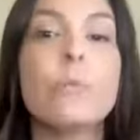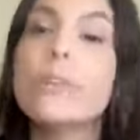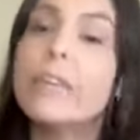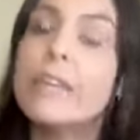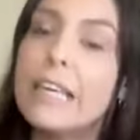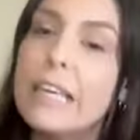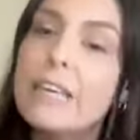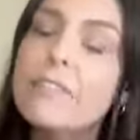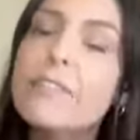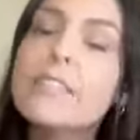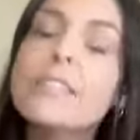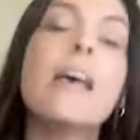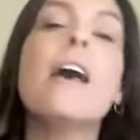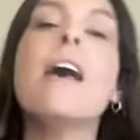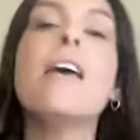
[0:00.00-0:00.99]

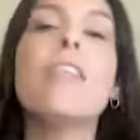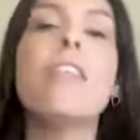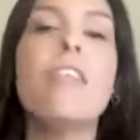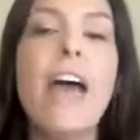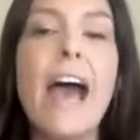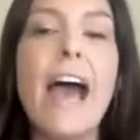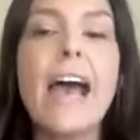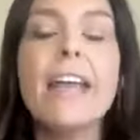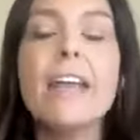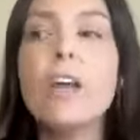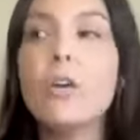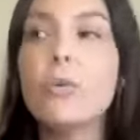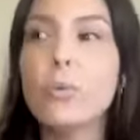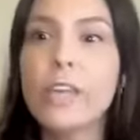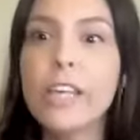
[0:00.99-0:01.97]
beliefs that
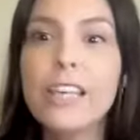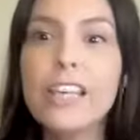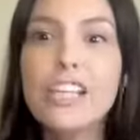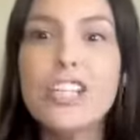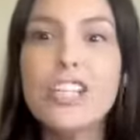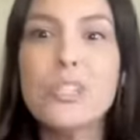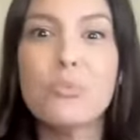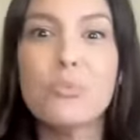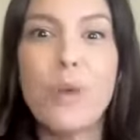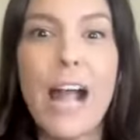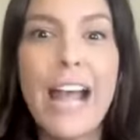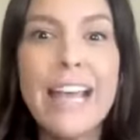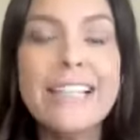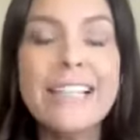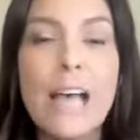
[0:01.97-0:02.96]
really just
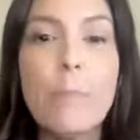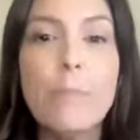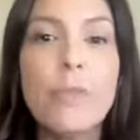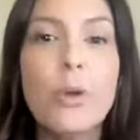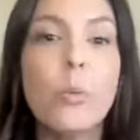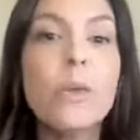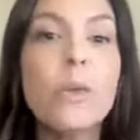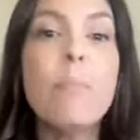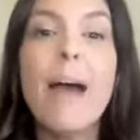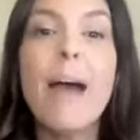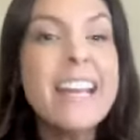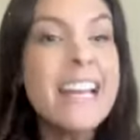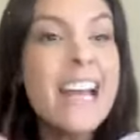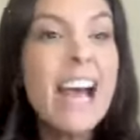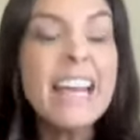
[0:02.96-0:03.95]
rise up that we
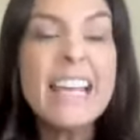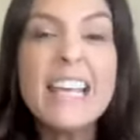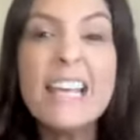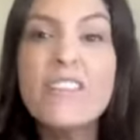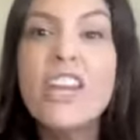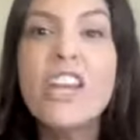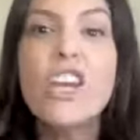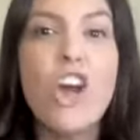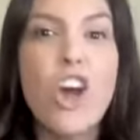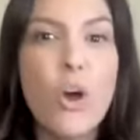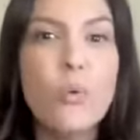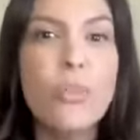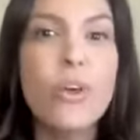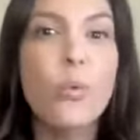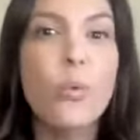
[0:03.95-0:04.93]
might not even
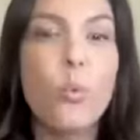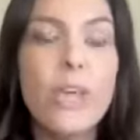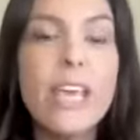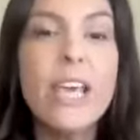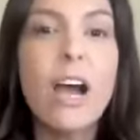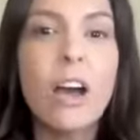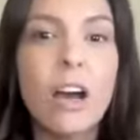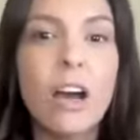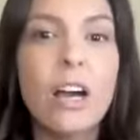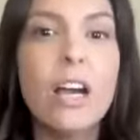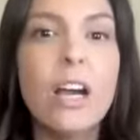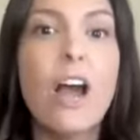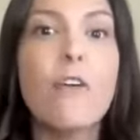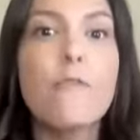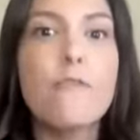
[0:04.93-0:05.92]
know that we
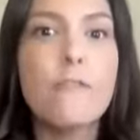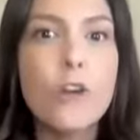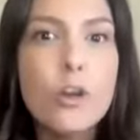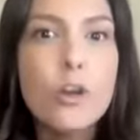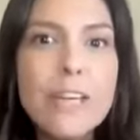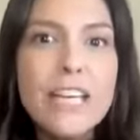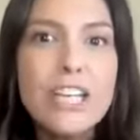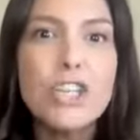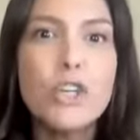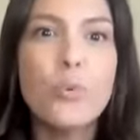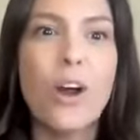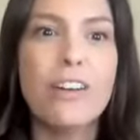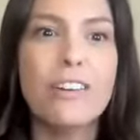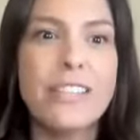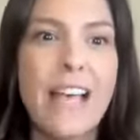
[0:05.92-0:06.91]
are affirming
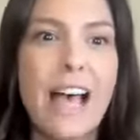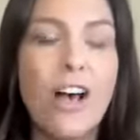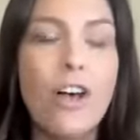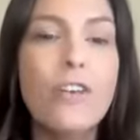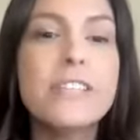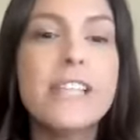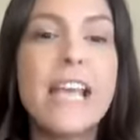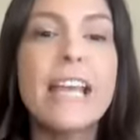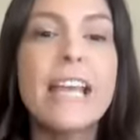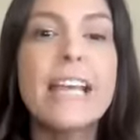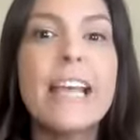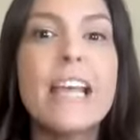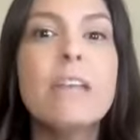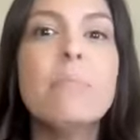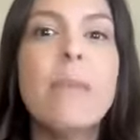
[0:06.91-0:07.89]
to ourselves. And
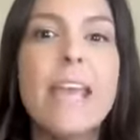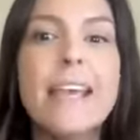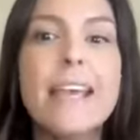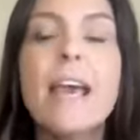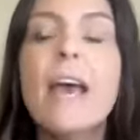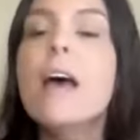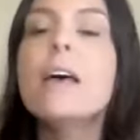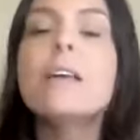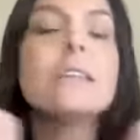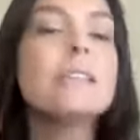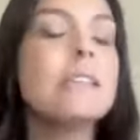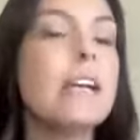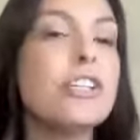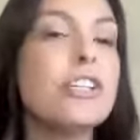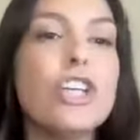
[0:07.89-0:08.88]
it can make
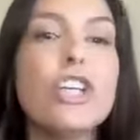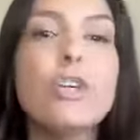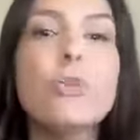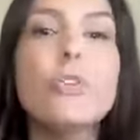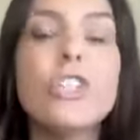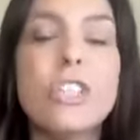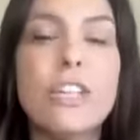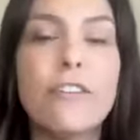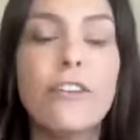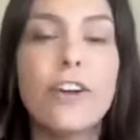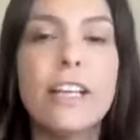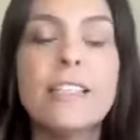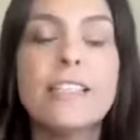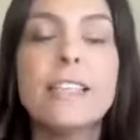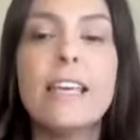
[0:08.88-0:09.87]
such a huge
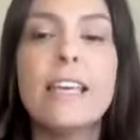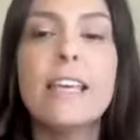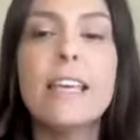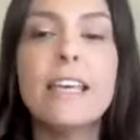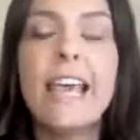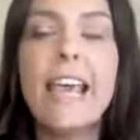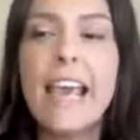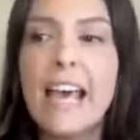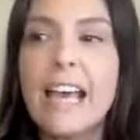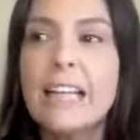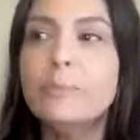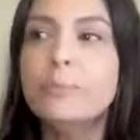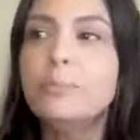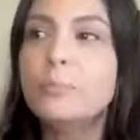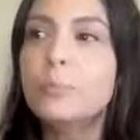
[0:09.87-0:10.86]
difference. It
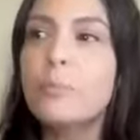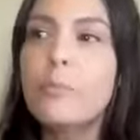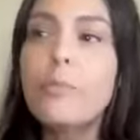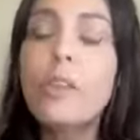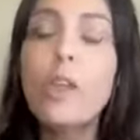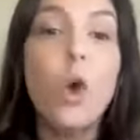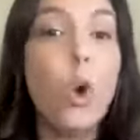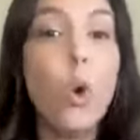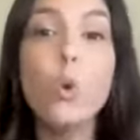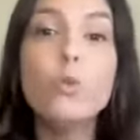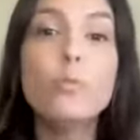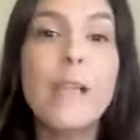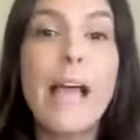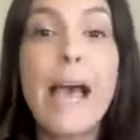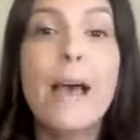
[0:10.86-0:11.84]
can
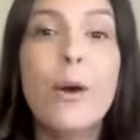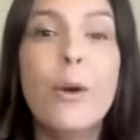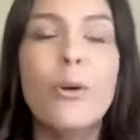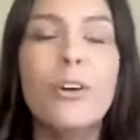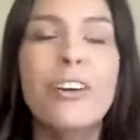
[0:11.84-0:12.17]
hold black